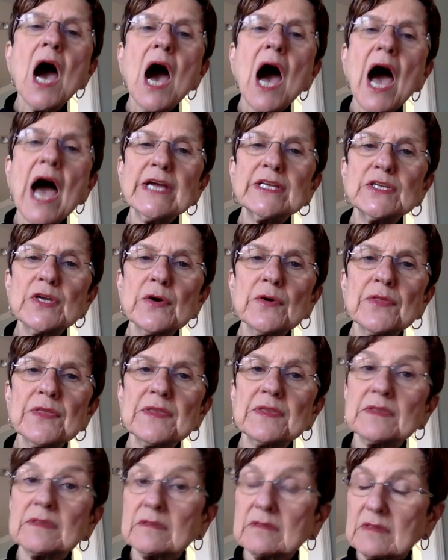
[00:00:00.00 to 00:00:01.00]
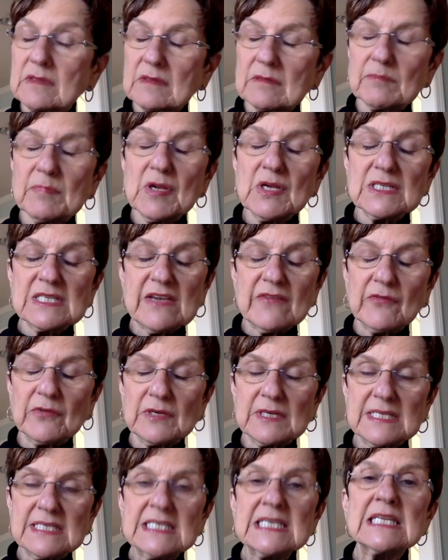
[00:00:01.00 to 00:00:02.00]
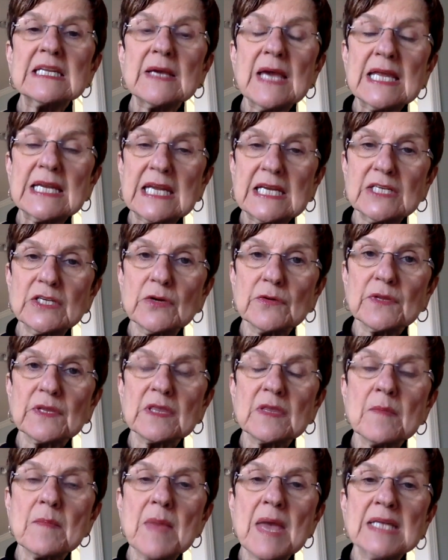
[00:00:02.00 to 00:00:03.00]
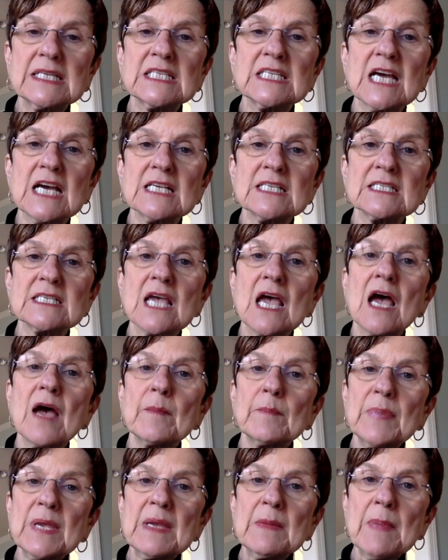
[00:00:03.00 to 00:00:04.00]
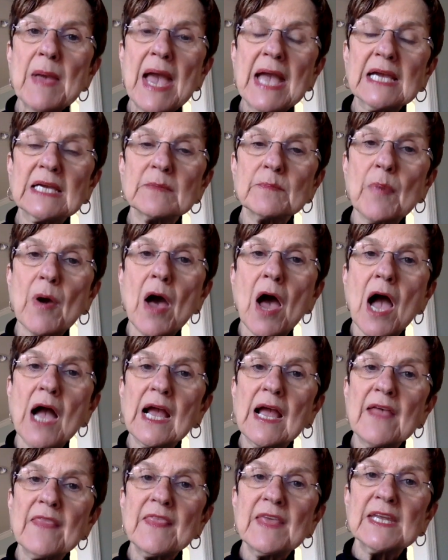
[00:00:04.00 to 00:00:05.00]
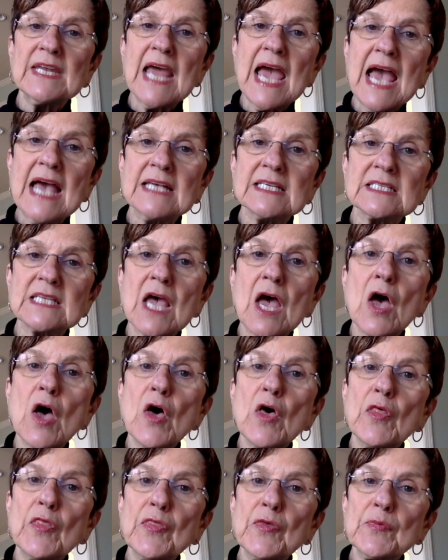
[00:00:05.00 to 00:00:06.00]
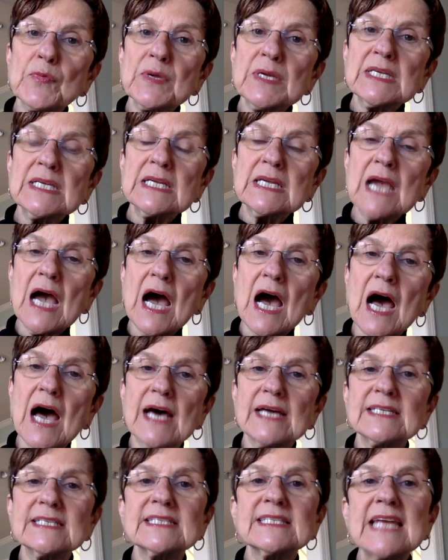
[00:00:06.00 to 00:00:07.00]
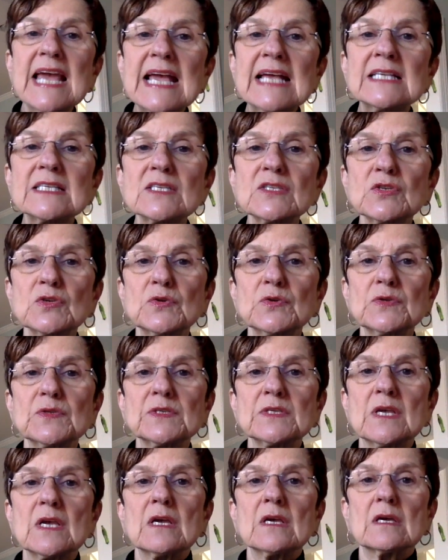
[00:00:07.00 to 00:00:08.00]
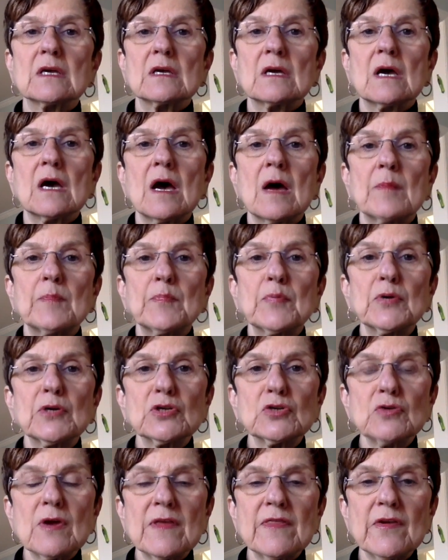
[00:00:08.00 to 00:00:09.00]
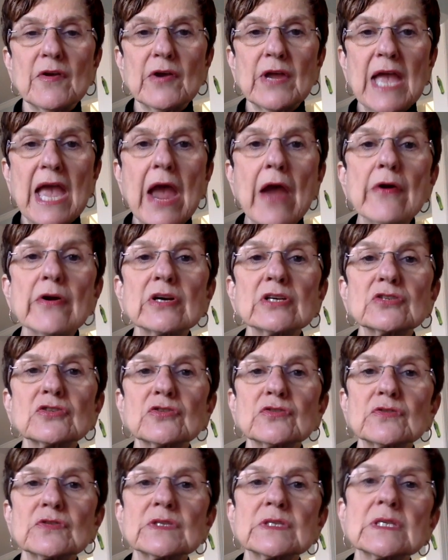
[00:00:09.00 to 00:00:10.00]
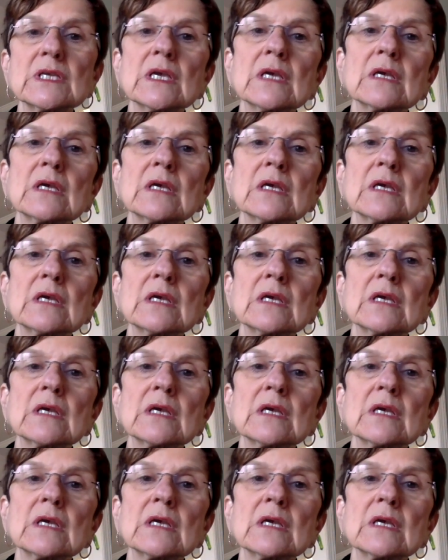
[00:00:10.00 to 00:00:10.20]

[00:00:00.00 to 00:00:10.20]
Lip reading: I know that, because I've already seen it, and I know that the Met does Ping, Pang, and Pong, and then has three dancers portray their characters